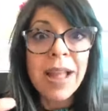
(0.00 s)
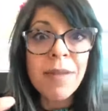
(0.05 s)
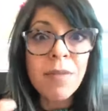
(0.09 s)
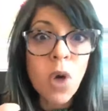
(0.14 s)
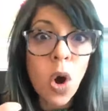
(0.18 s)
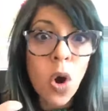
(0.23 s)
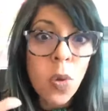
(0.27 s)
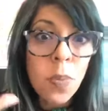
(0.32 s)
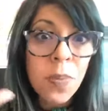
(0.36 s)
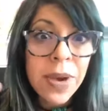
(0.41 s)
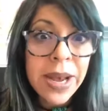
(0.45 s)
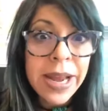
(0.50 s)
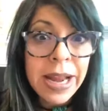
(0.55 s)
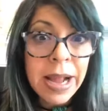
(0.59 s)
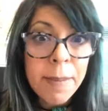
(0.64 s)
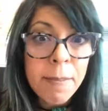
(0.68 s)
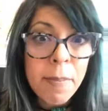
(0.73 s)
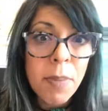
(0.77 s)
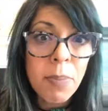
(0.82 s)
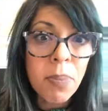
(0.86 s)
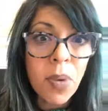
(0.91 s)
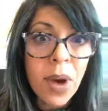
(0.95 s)
opening
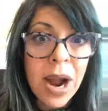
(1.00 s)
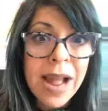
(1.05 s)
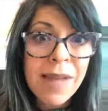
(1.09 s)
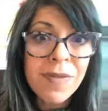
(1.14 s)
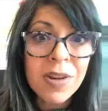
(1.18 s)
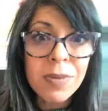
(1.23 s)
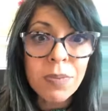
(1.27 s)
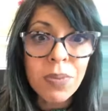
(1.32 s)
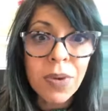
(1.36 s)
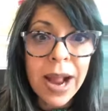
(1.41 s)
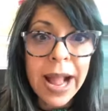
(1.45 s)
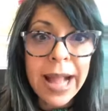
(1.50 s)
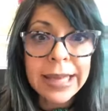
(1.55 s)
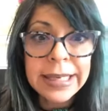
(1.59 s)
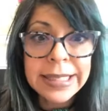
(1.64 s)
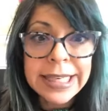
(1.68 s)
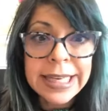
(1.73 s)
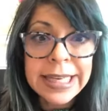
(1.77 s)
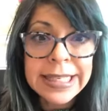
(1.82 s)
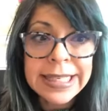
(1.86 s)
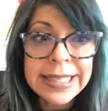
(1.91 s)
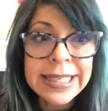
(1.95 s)
up a private
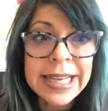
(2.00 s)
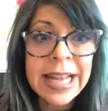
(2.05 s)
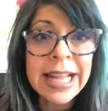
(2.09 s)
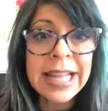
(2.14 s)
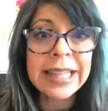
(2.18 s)
practice.